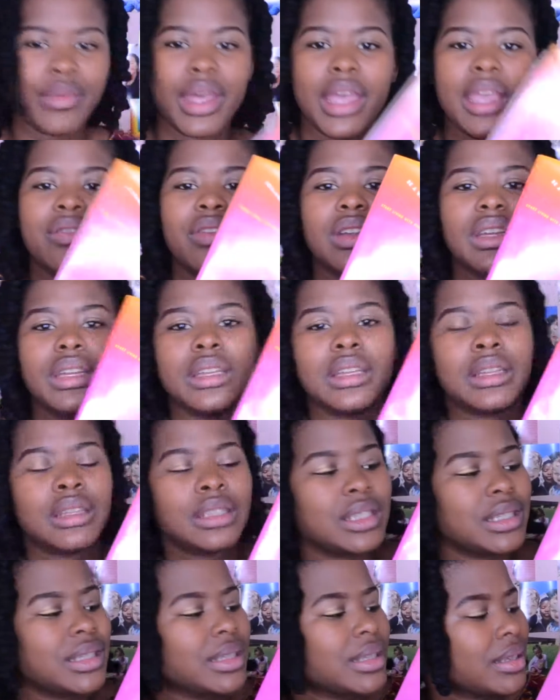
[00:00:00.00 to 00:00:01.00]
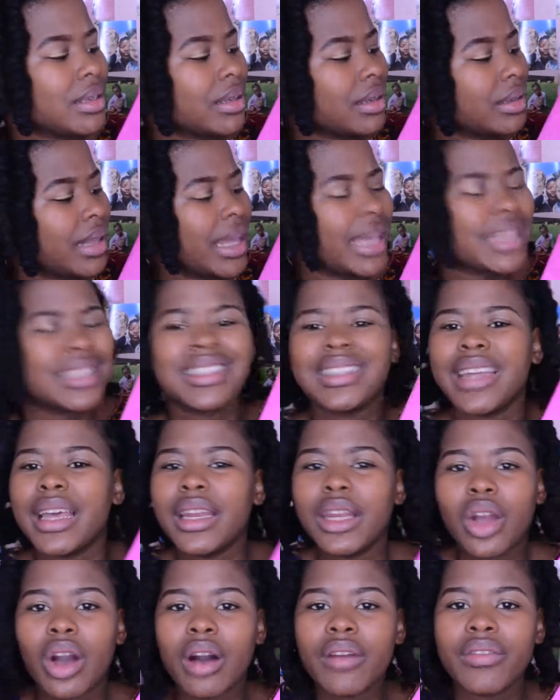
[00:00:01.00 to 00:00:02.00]
Even just the
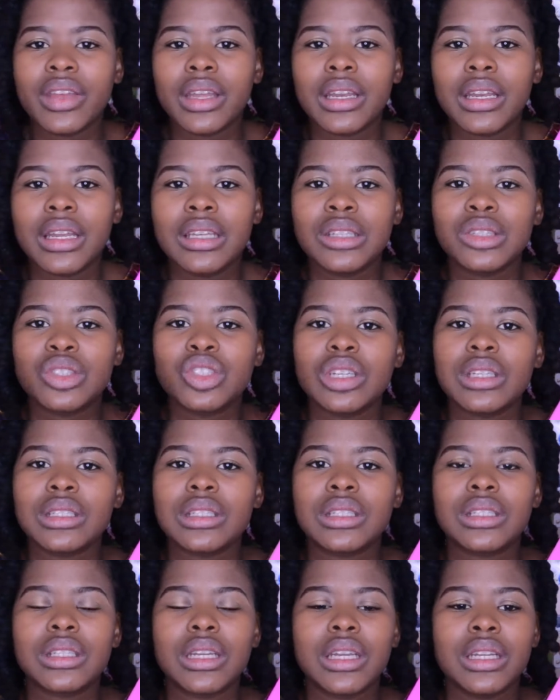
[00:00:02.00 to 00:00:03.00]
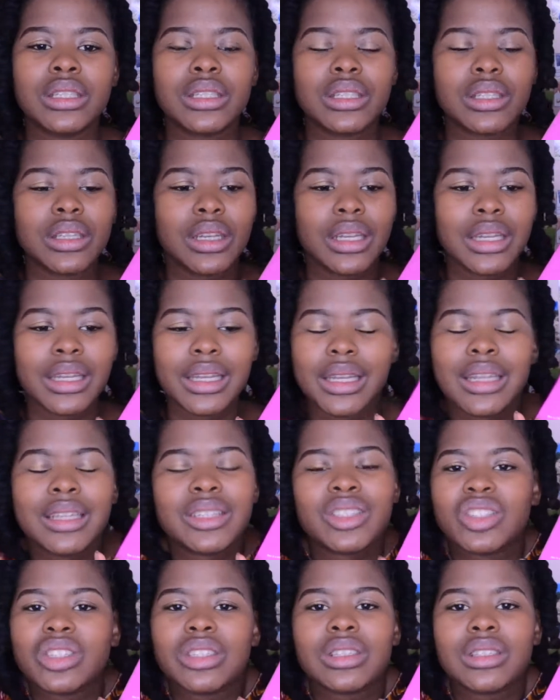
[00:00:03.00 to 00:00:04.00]
aesthetic of it is just
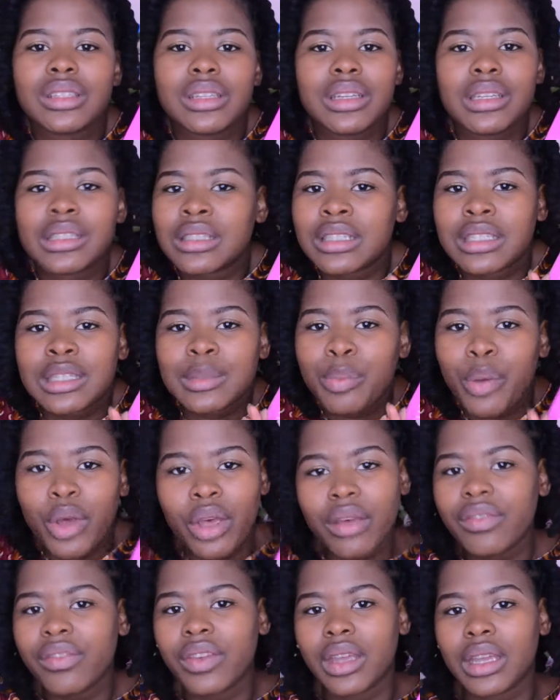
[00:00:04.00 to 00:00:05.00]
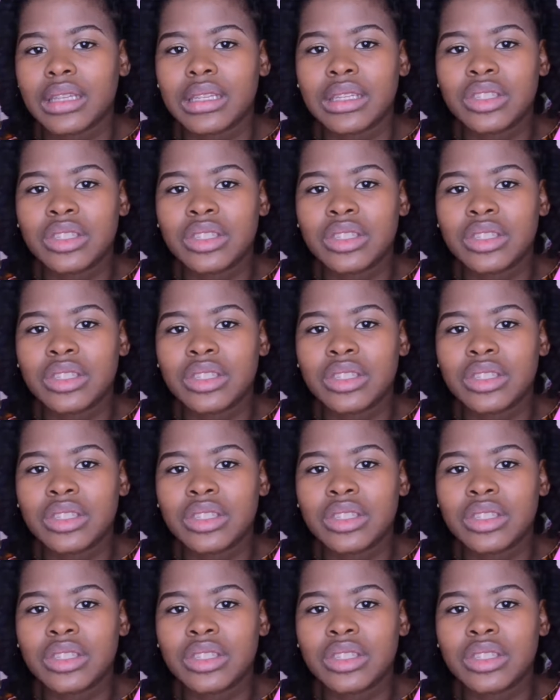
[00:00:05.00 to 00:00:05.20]
it's just perfect.